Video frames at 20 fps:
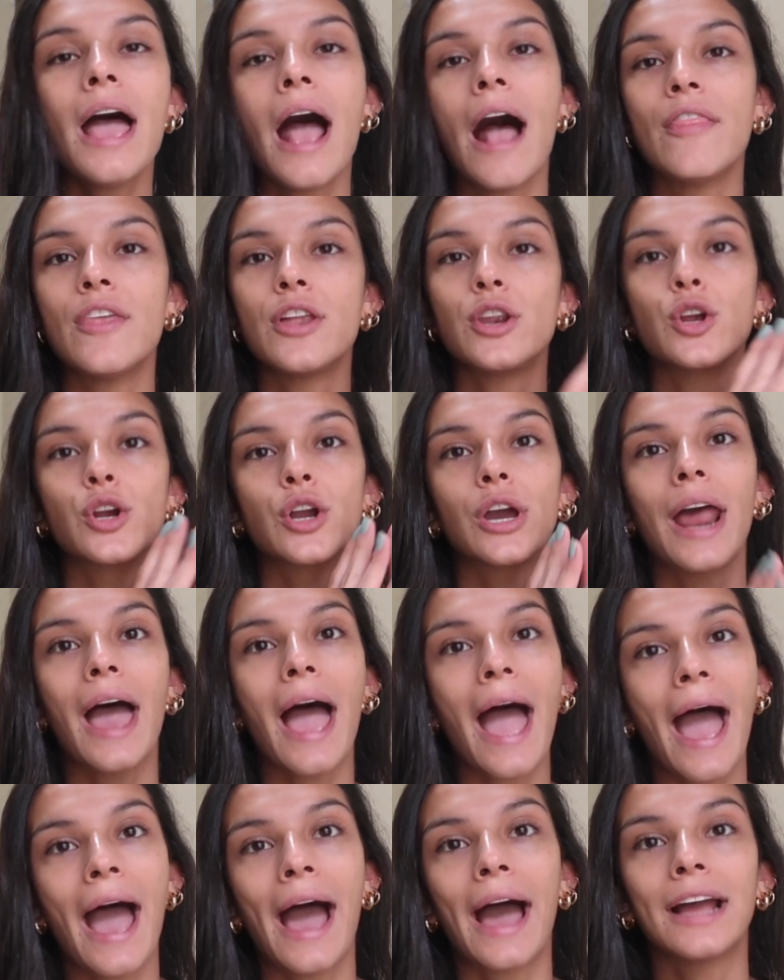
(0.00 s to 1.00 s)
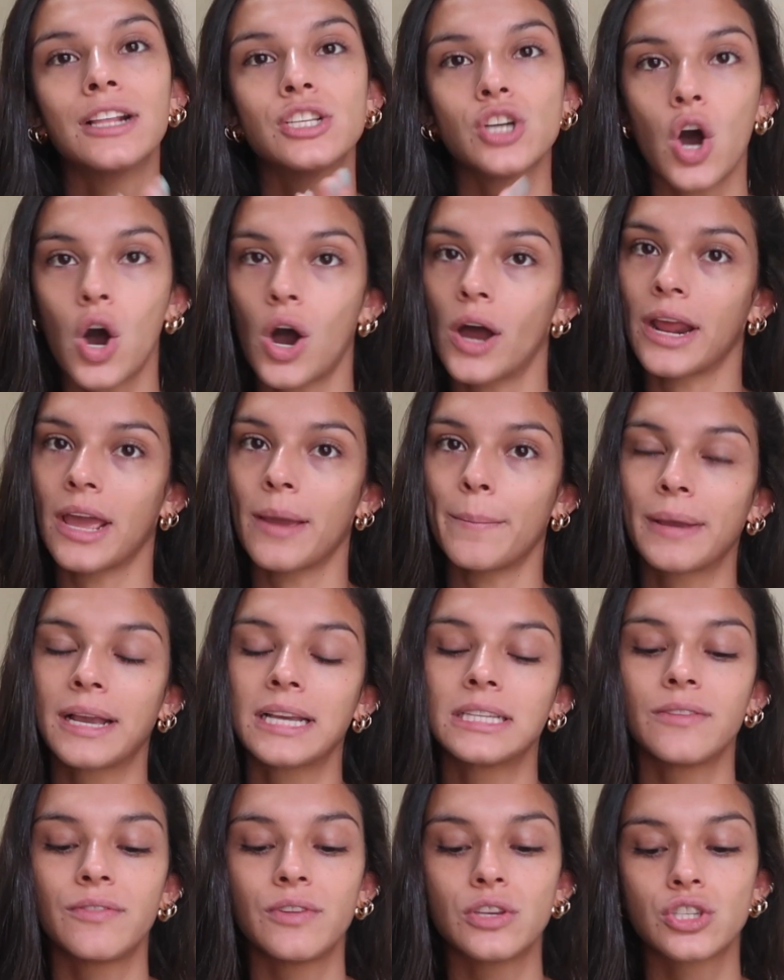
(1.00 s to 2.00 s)
and then you're going to add on it,
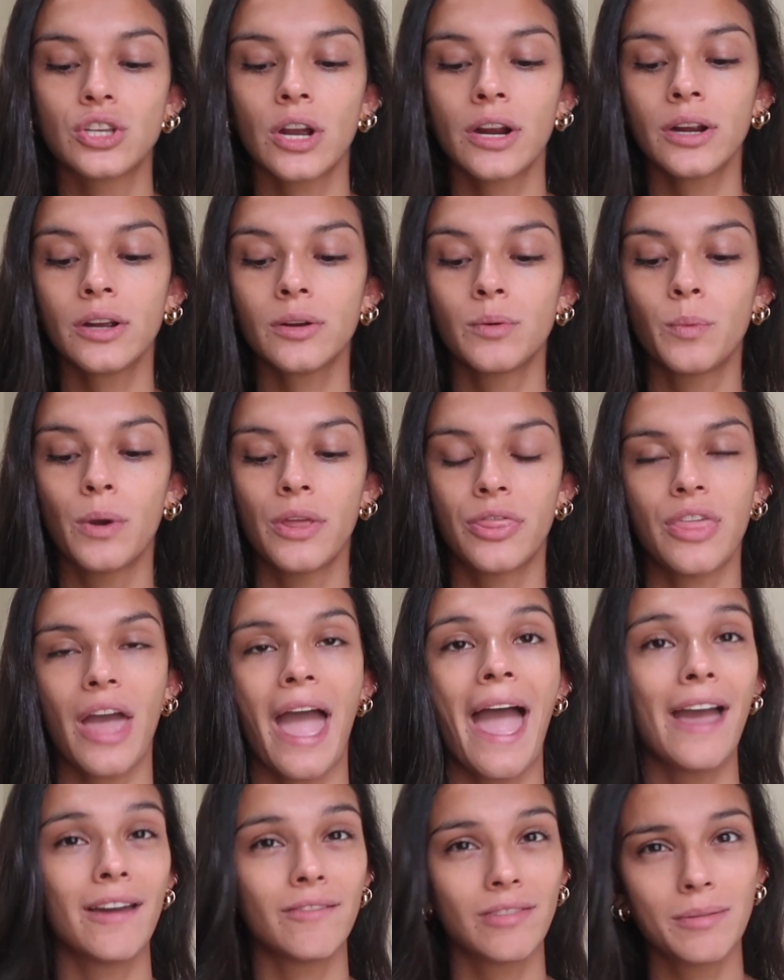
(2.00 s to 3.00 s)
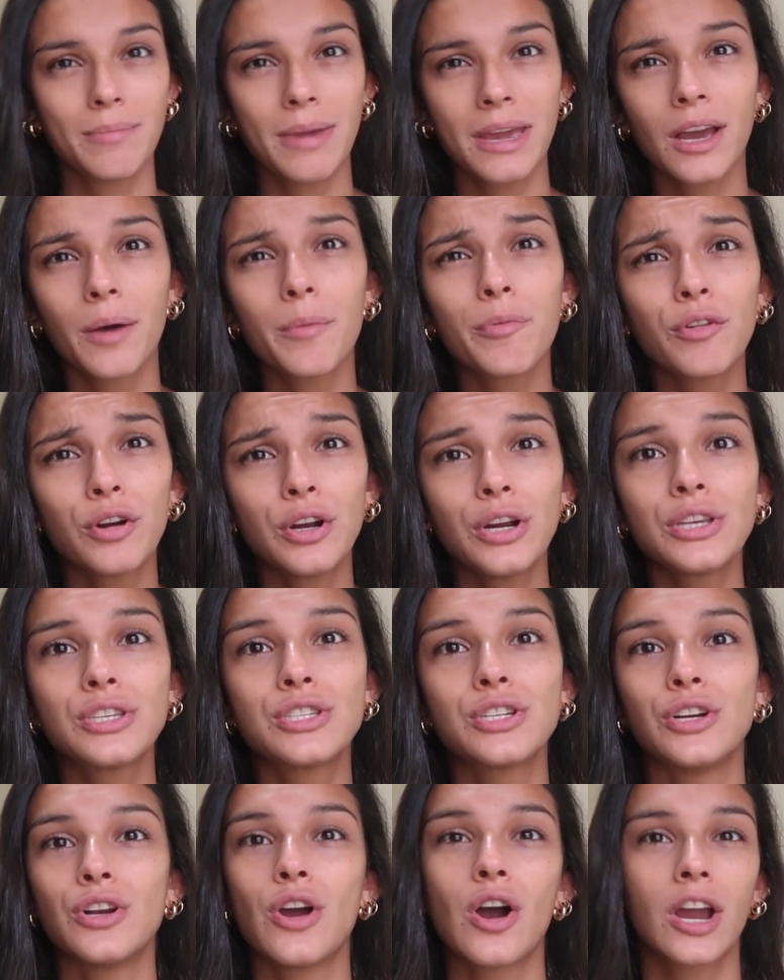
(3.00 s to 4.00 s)
because if you start with the heavy makeup
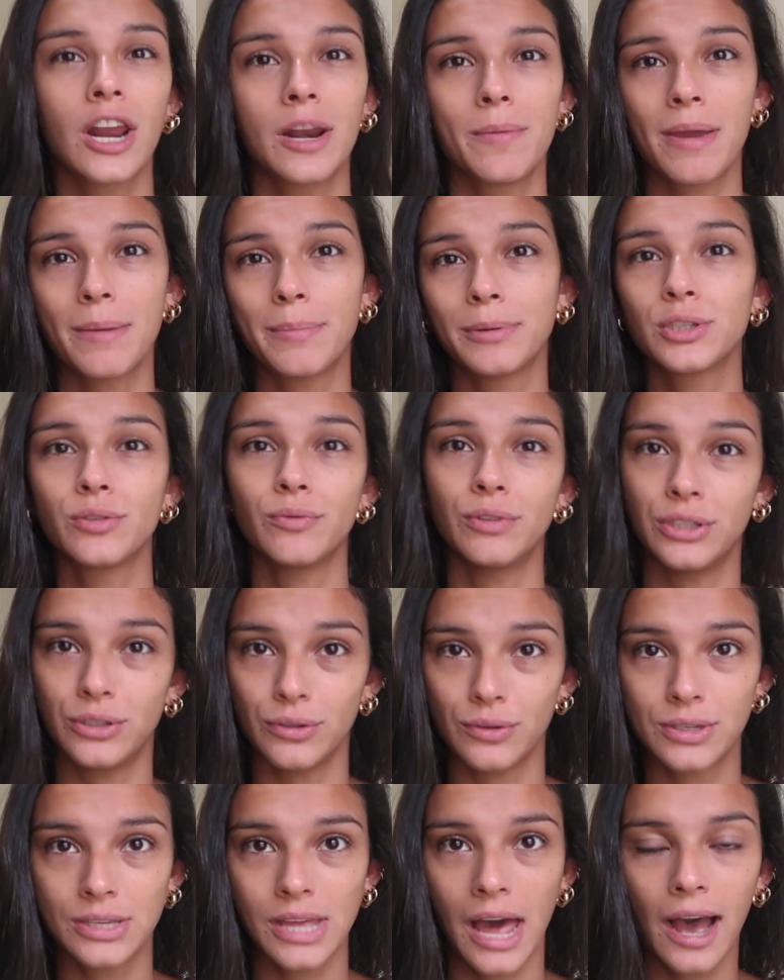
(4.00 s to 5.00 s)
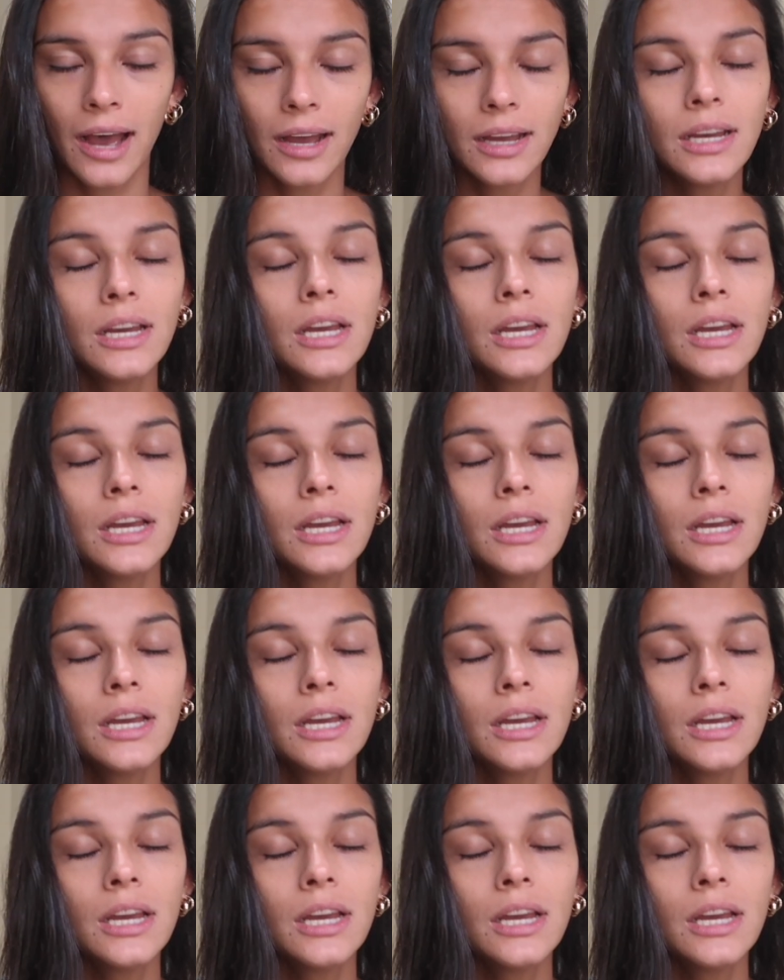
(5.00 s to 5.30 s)
first, you're not going to be able to reduce that.